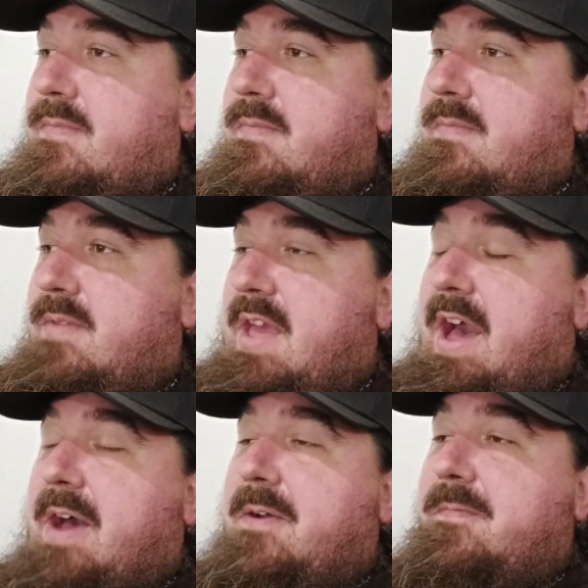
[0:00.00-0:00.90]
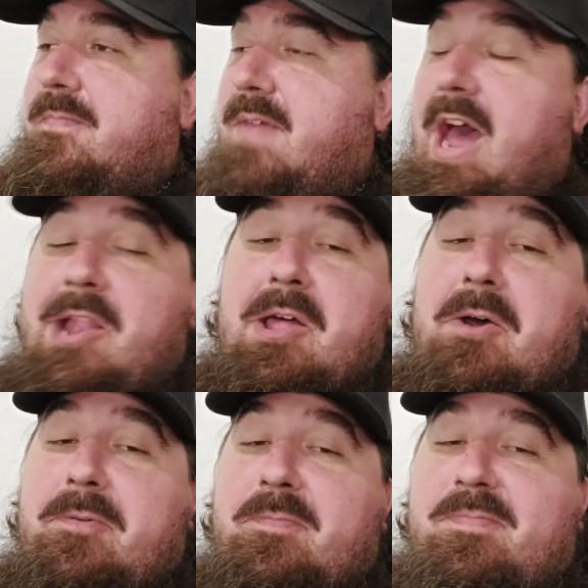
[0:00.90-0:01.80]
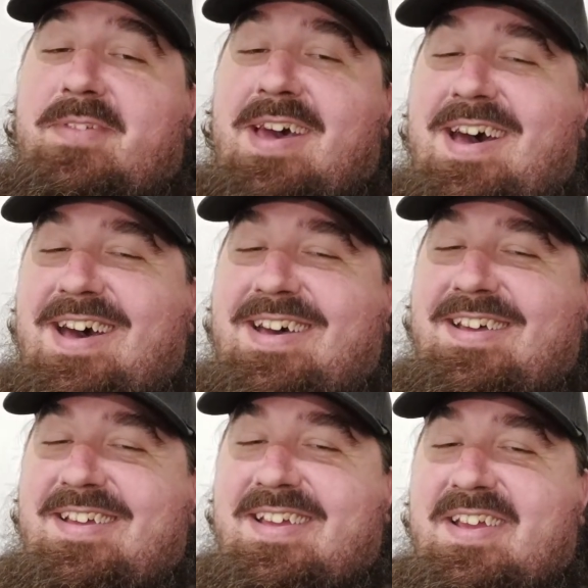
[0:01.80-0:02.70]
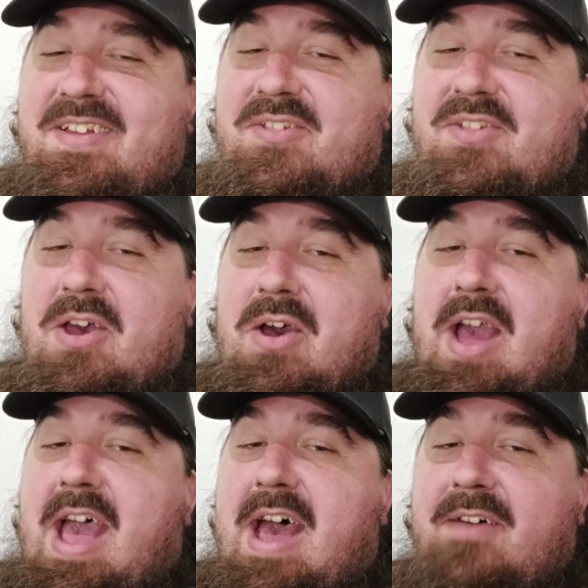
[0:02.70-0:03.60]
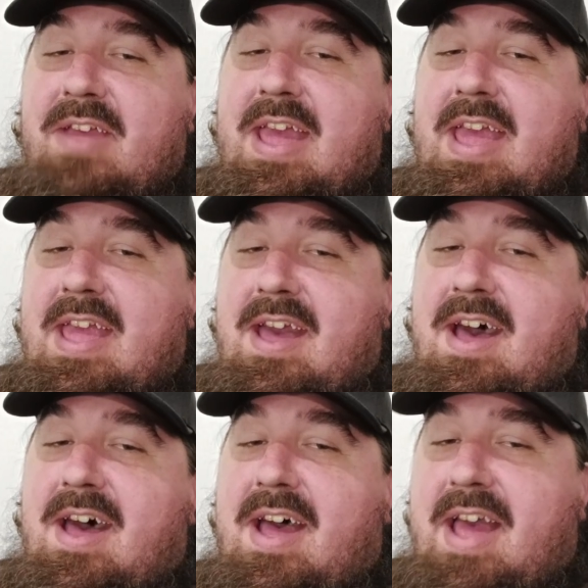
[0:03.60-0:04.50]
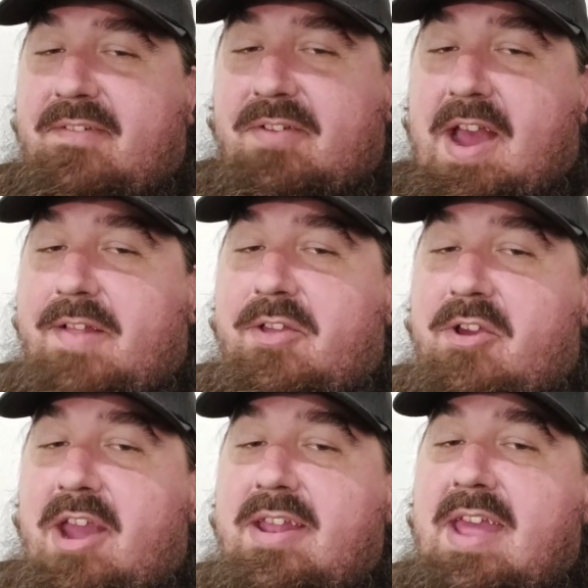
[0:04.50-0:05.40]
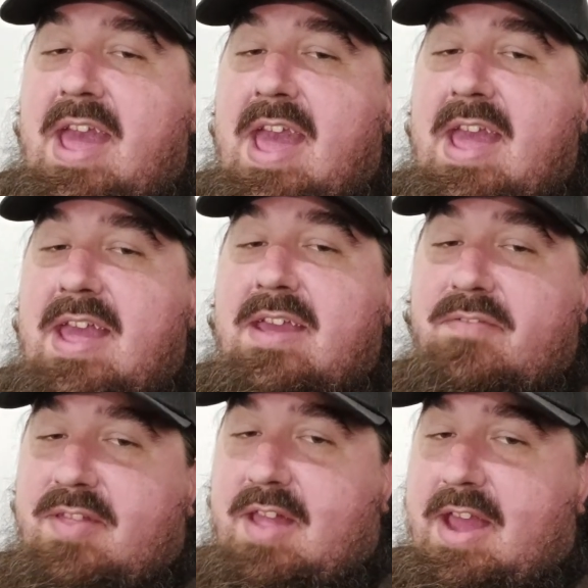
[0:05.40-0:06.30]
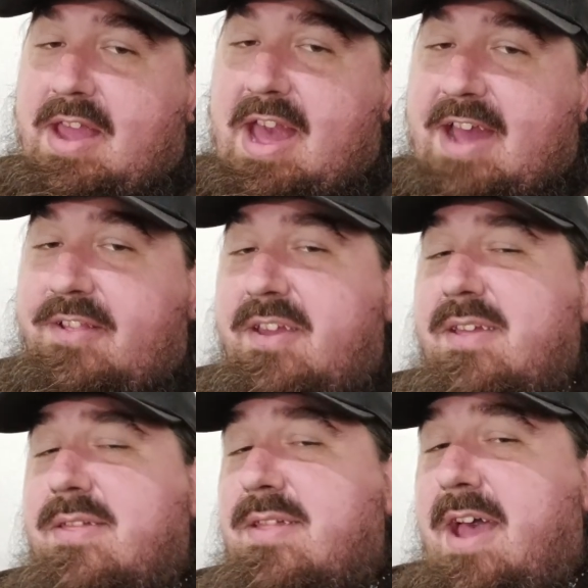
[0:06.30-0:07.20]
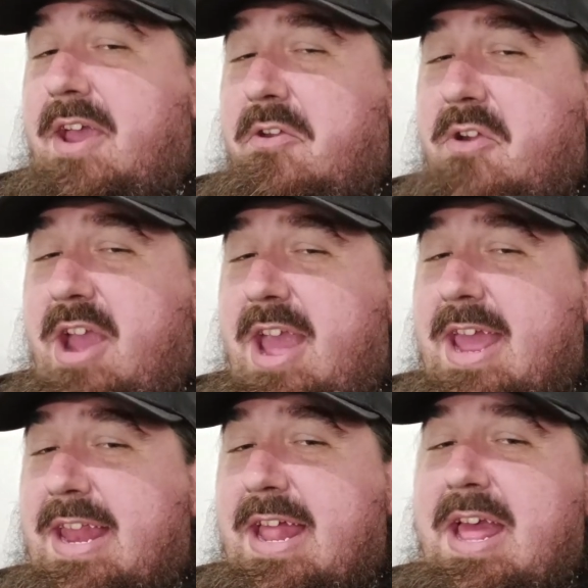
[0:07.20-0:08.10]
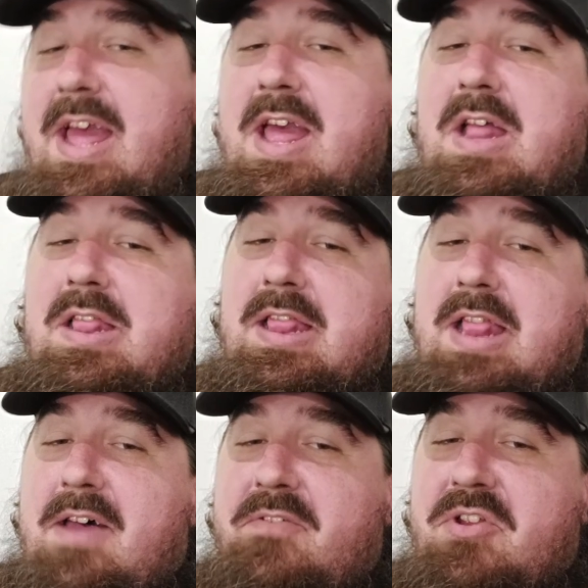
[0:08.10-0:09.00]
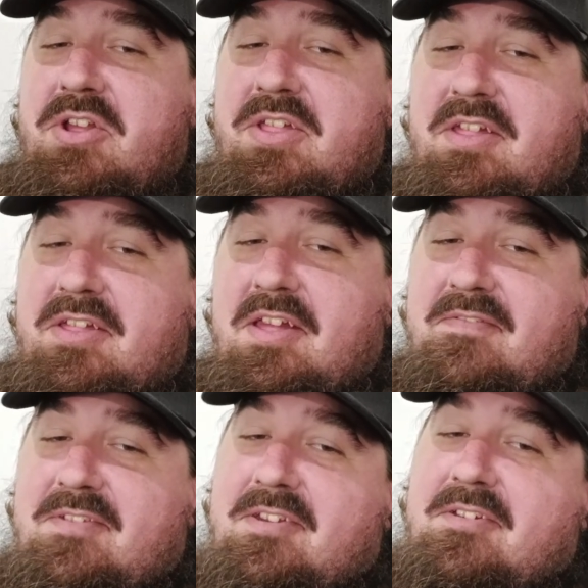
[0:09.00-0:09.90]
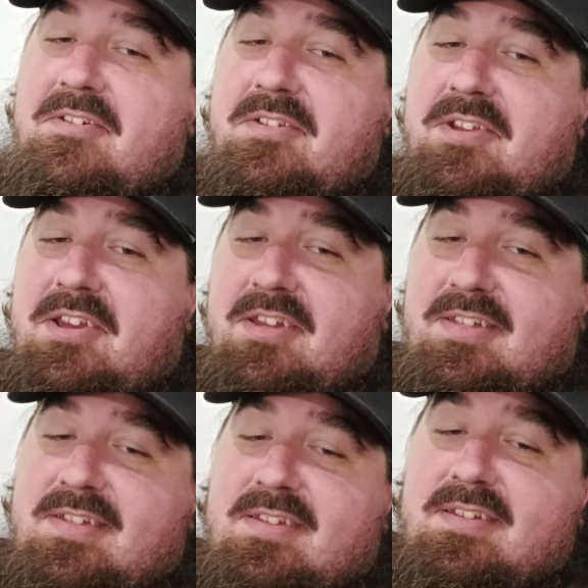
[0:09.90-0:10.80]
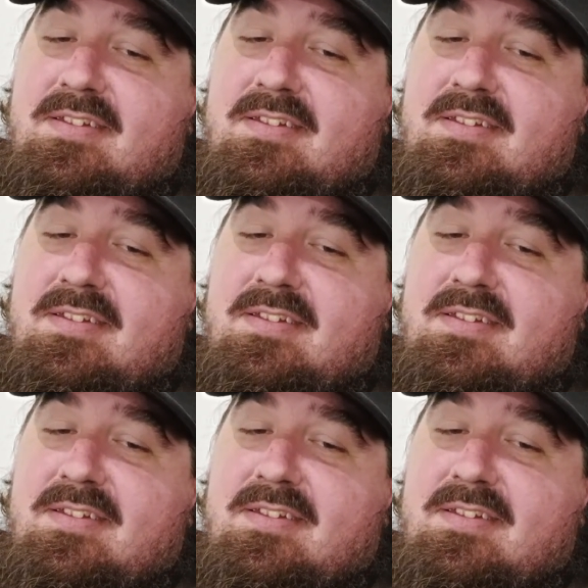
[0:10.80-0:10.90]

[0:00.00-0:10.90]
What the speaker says: I don't know. So, have a godly great day. It's not godly. It's not great. Love you, Jesus loves you. Jesus.